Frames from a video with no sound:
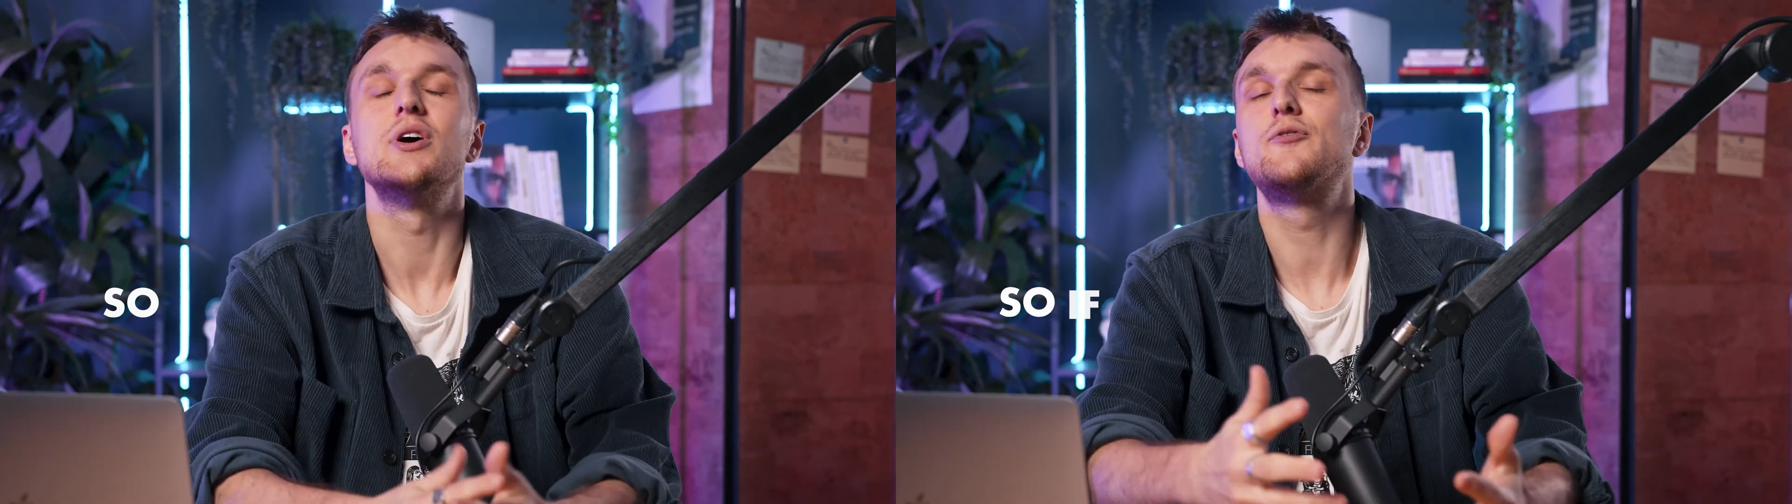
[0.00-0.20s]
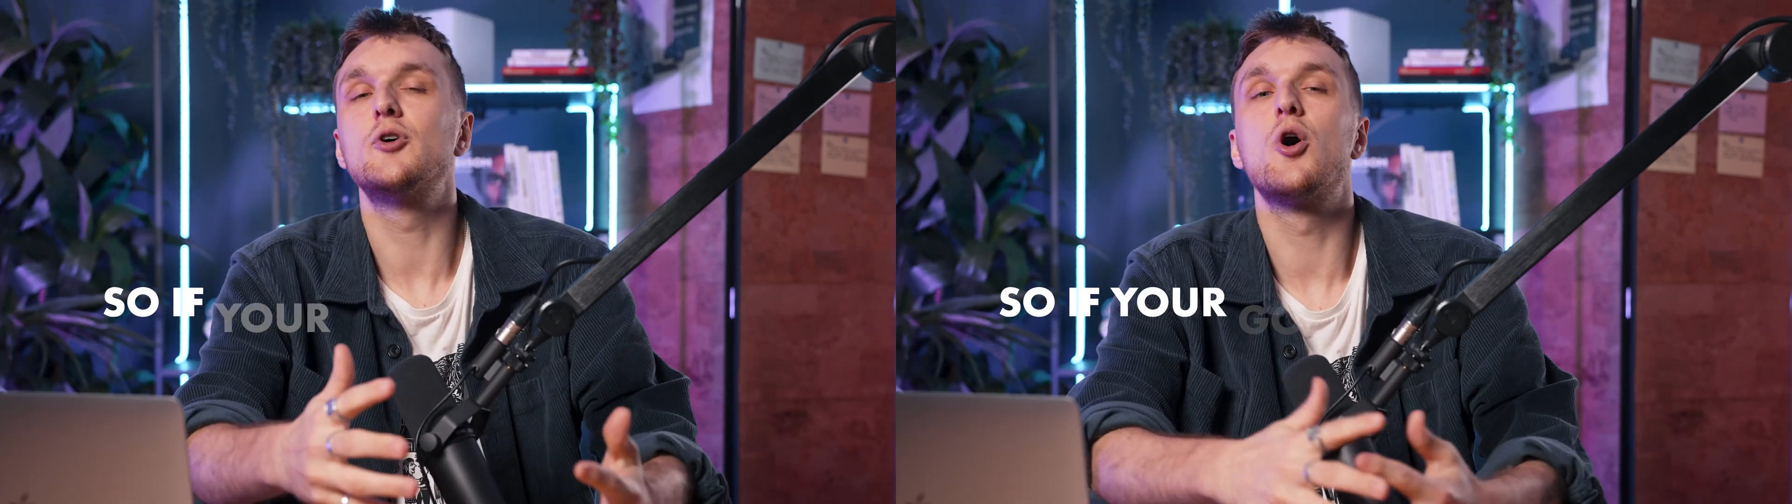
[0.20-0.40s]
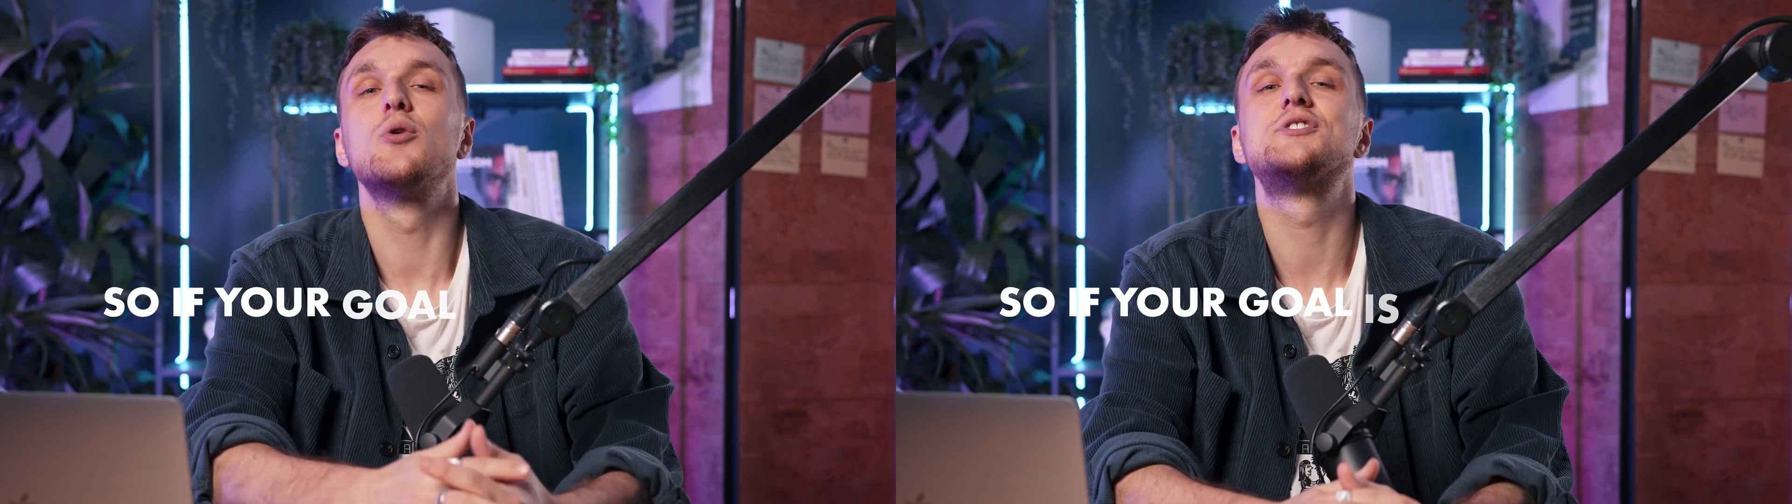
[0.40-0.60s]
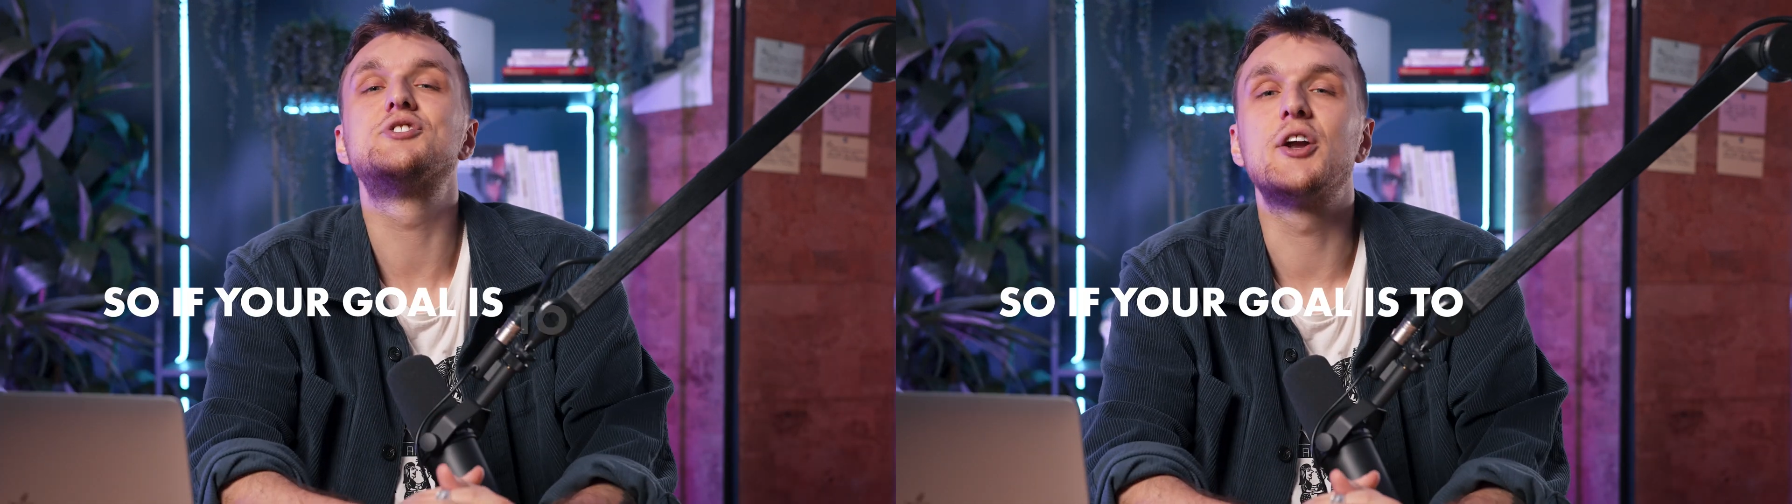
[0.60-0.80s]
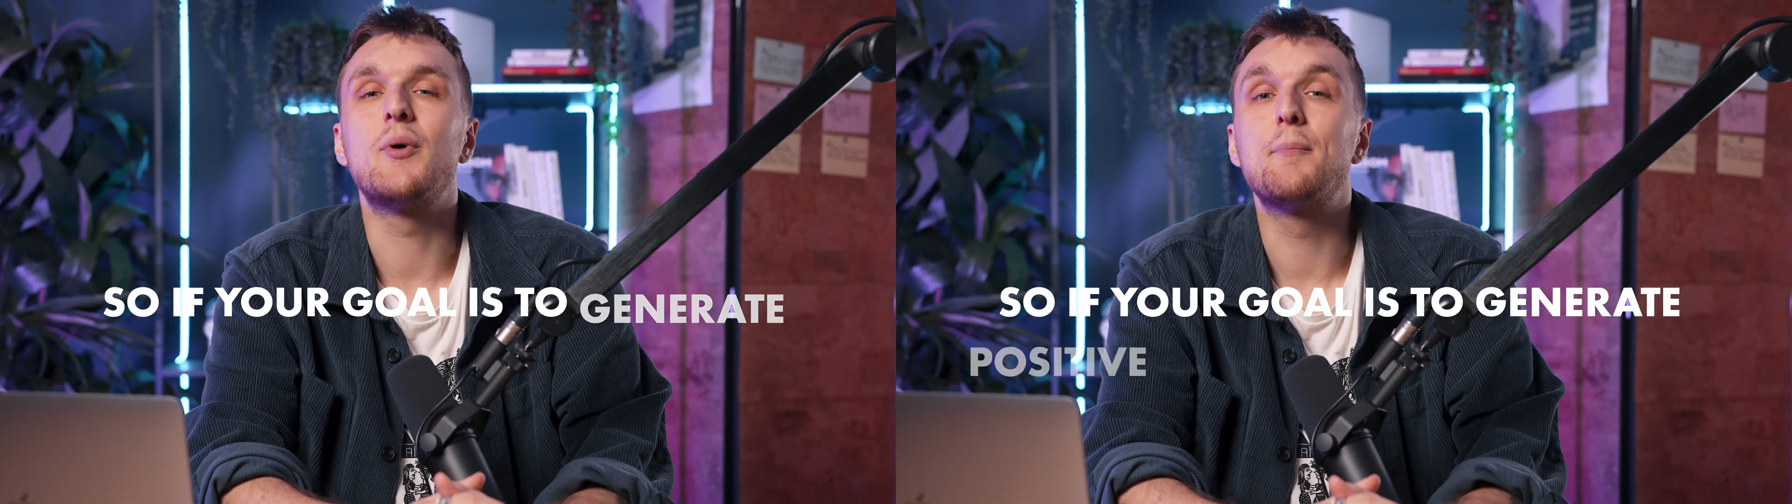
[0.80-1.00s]
So if your goal is to
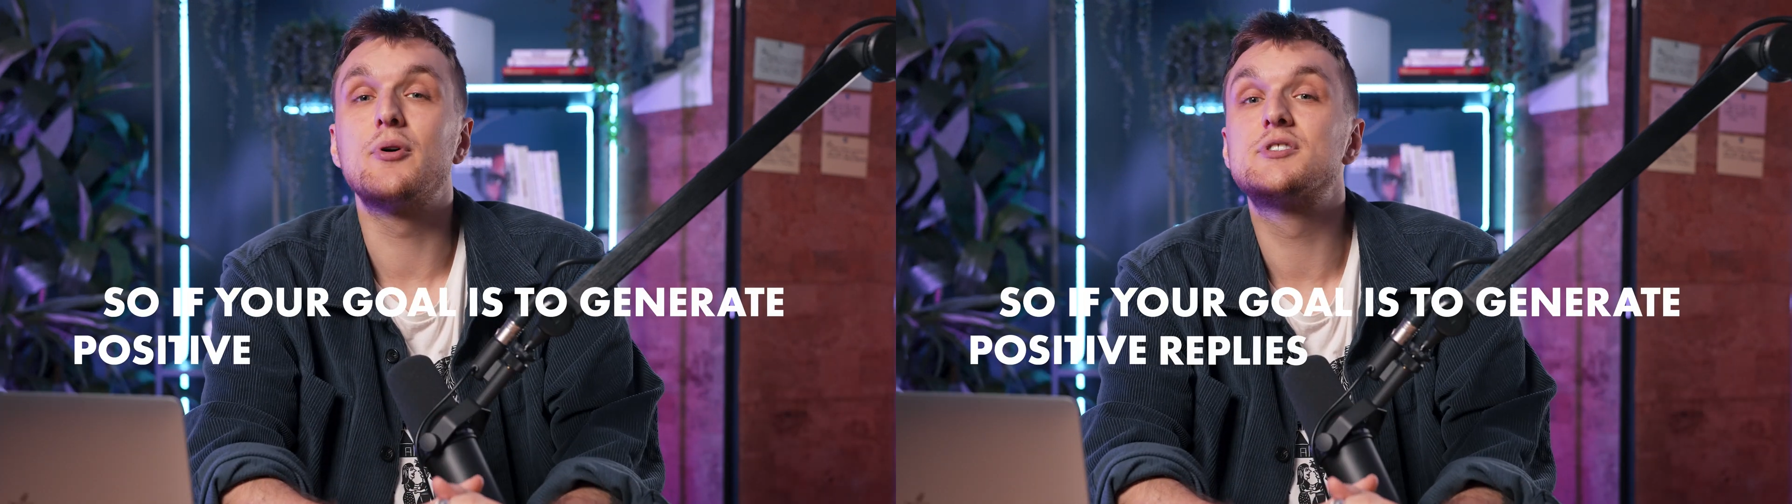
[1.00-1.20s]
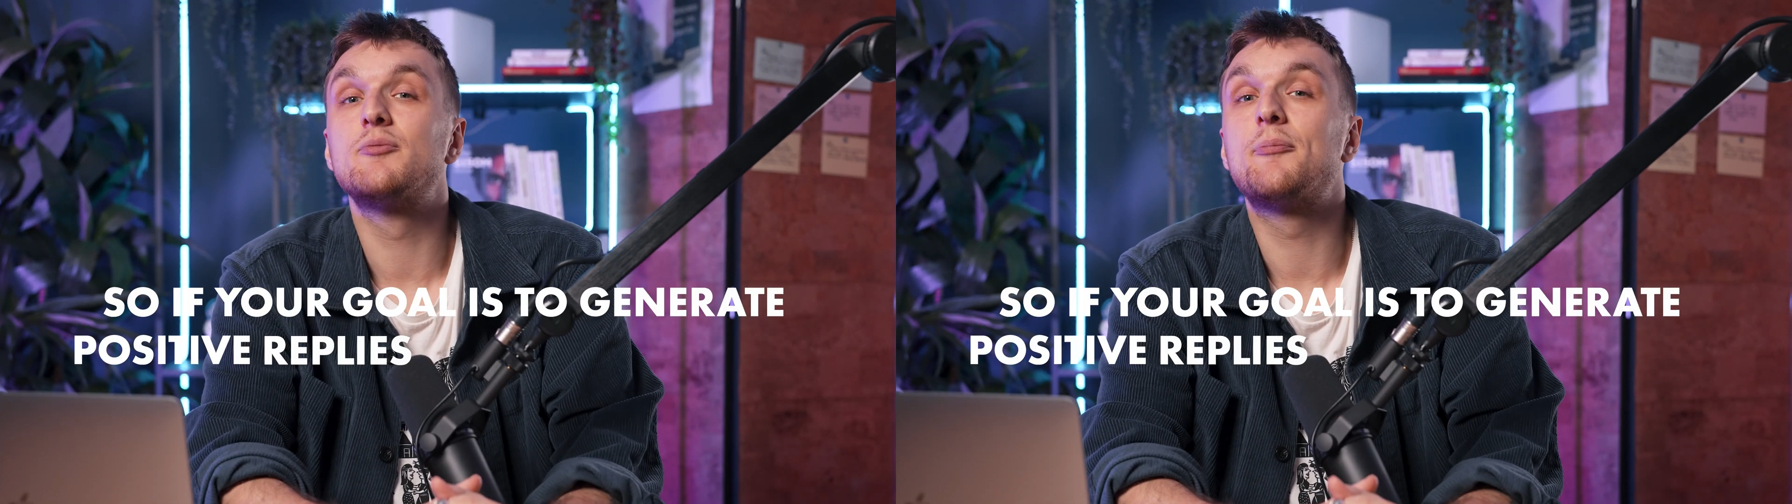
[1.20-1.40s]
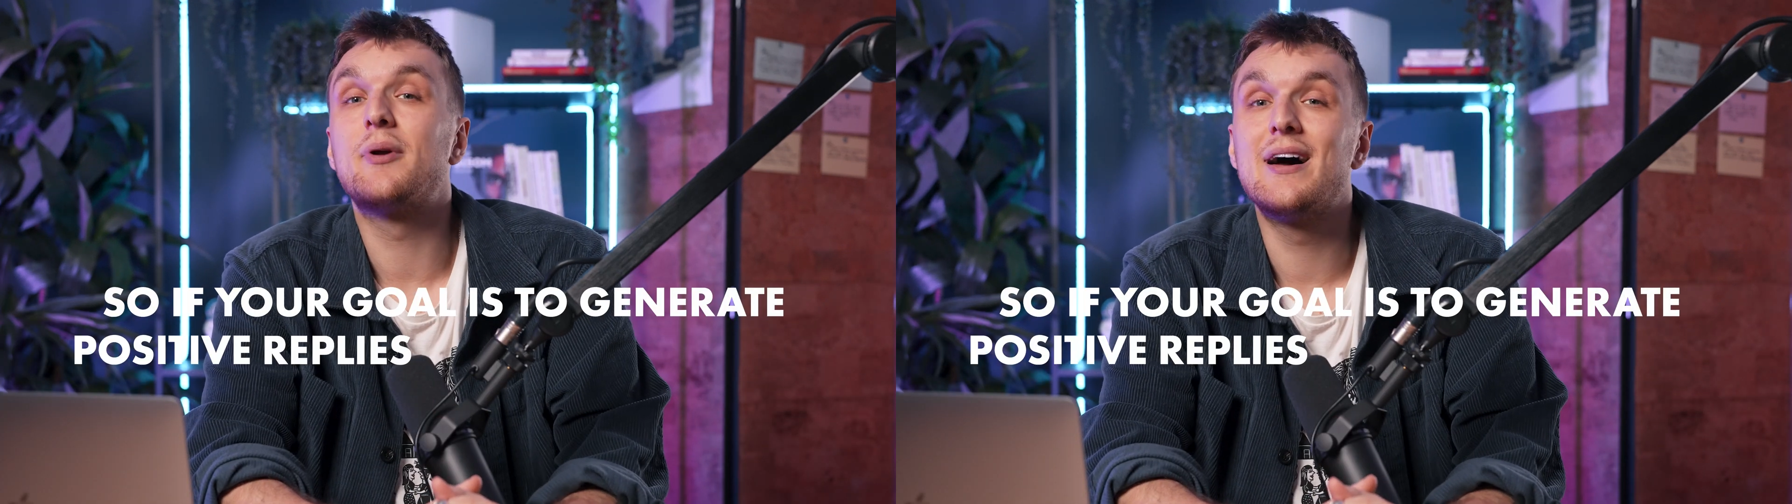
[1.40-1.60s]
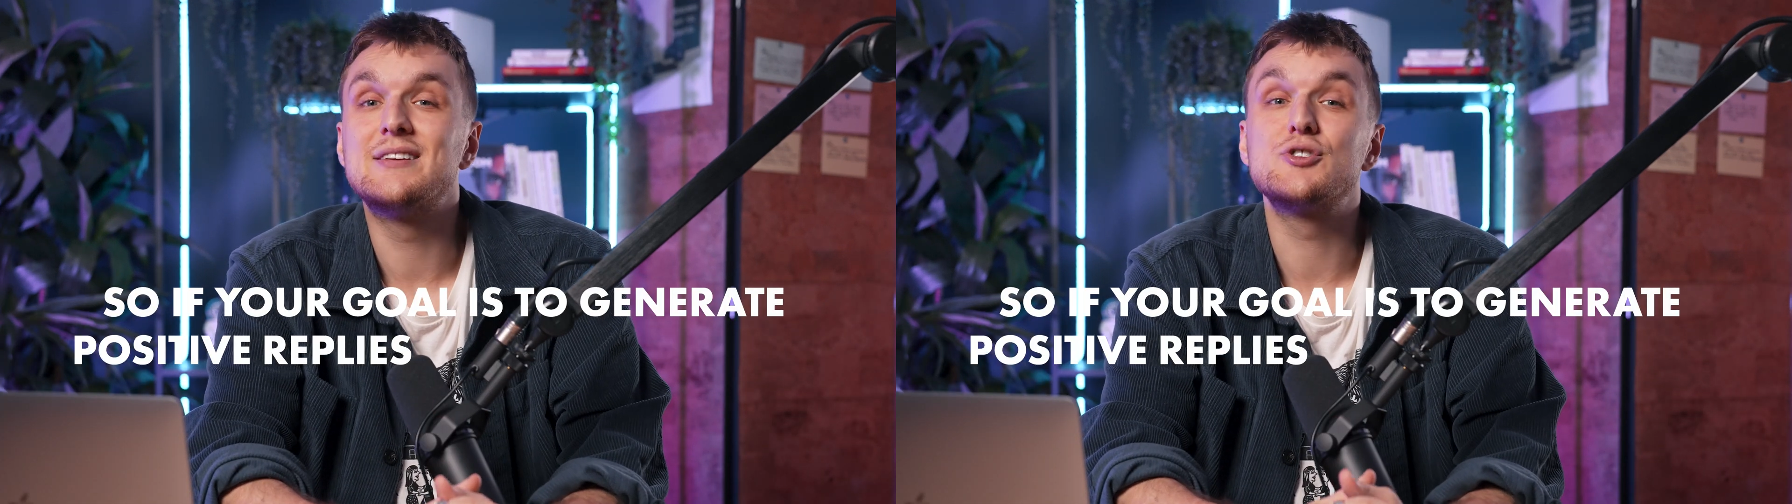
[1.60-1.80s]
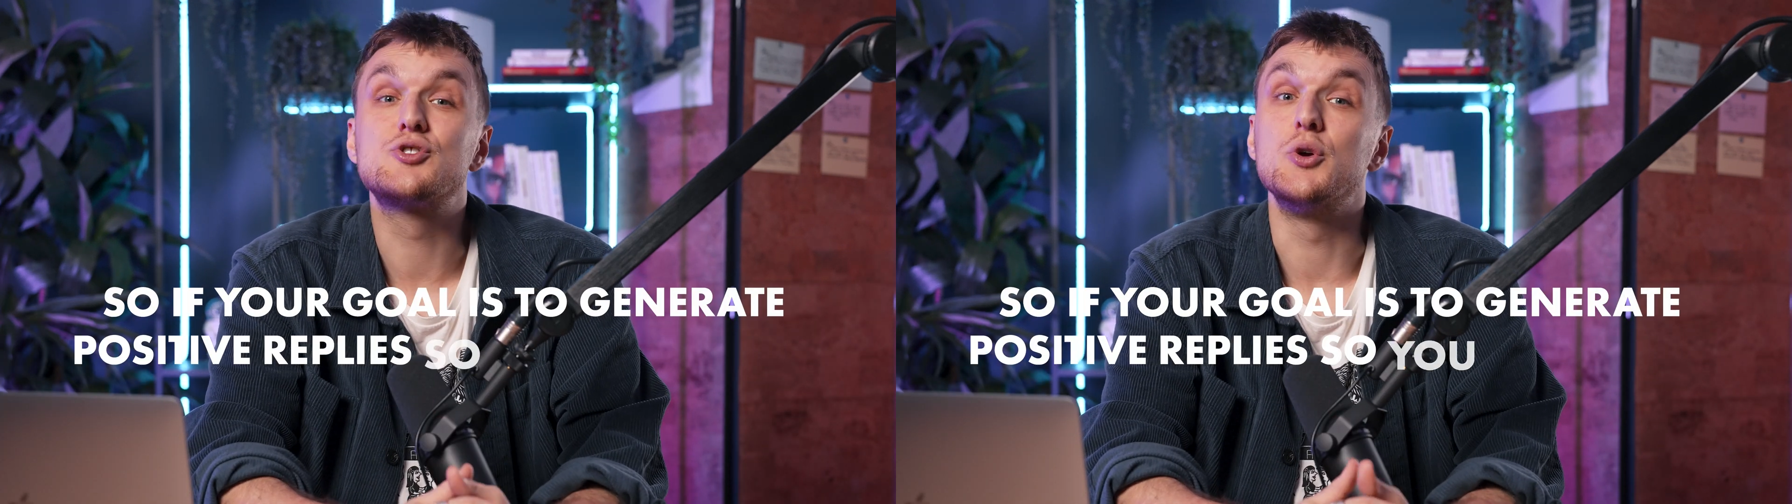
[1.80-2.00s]
generate positive replies